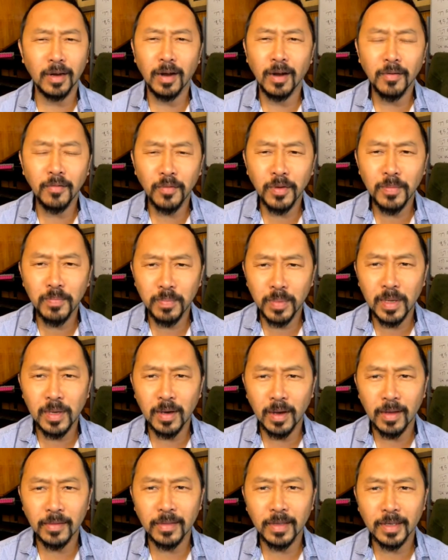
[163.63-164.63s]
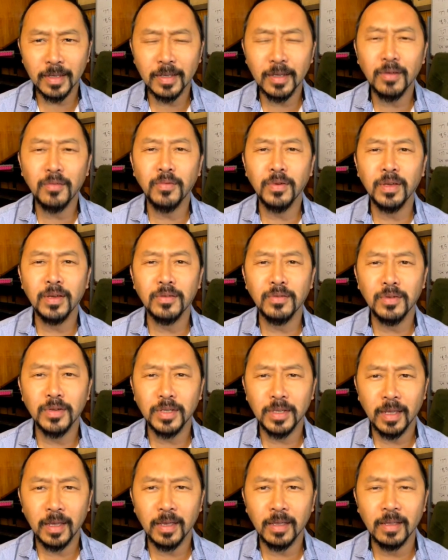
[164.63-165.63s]
Aren't we beyond this? Don't we
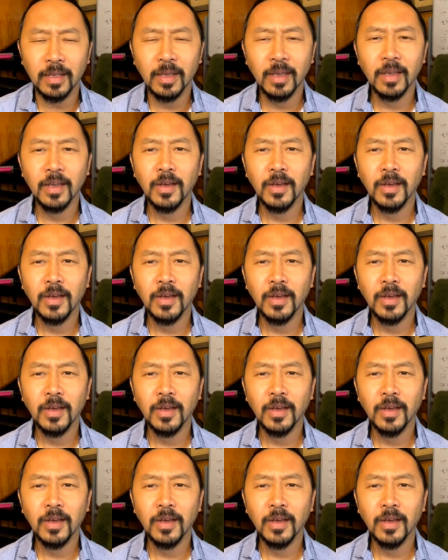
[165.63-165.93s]
understand?